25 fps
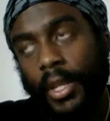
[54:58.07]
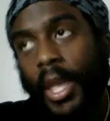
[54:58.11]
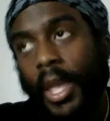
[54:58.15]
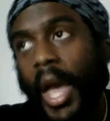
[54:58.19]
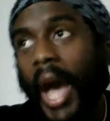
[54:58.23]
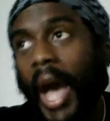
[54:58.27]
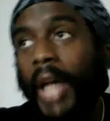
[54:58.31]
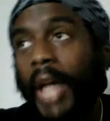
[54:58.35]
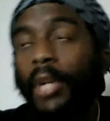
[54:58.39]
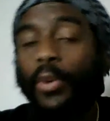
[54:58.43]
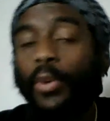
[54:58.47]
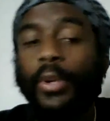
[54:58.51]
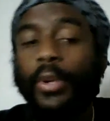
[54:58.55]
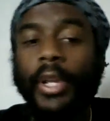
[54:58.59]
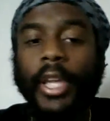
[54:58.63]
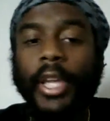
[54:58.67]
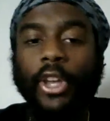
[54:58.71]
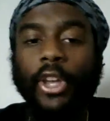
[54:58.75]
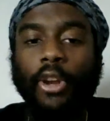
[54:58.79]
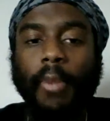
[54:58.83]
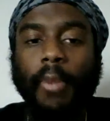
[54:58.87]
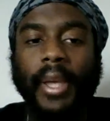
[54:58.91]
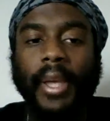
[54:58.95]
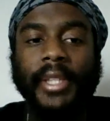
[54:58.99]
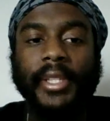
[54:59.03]
I don't want to get
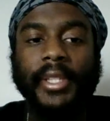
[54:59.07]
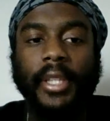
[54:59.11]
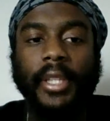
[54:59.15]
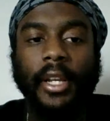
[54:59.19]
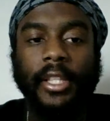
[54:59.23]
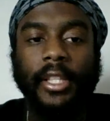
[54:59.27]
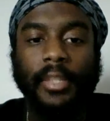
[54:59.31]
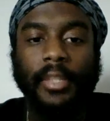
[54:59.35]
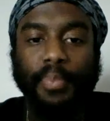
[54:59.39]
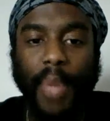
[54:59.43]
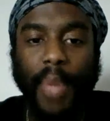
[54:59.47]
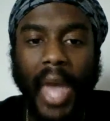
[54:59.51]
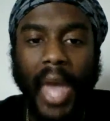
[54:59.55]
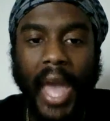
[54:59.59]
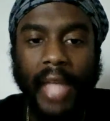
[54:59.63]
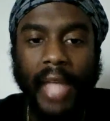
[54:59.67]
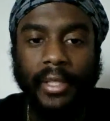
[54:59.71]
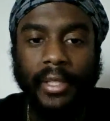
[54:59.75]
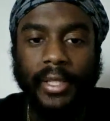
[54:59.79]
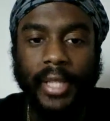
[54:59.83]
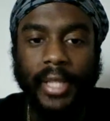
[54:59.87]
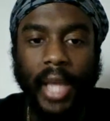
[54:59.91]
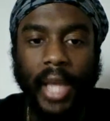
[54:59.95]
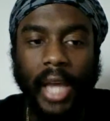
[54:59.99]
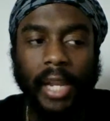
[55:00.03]
on my son's bad
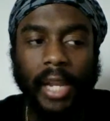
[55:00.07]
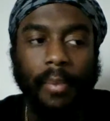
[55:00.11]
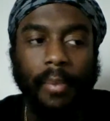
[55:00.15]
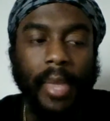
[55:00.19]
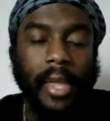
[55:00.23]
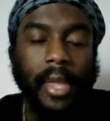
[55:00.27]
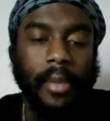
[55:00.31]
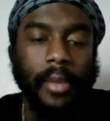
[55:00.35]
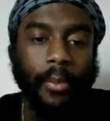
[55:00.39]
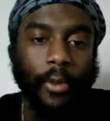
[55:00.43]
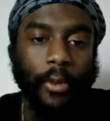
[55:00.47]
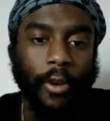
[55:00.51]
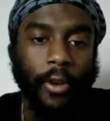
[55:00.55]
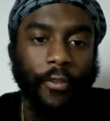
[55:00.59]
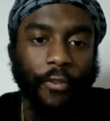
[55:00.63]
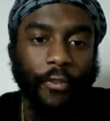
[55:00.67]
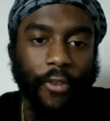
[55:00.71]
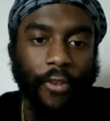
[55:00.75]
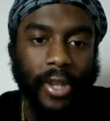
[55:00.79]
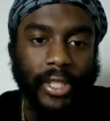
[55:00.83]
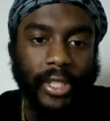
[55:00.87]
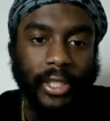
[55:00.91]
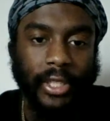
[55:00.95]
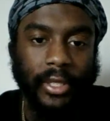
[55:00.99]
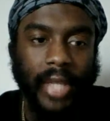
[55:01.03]
side and make him wear
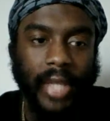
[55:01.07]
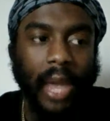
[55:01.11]
fringes.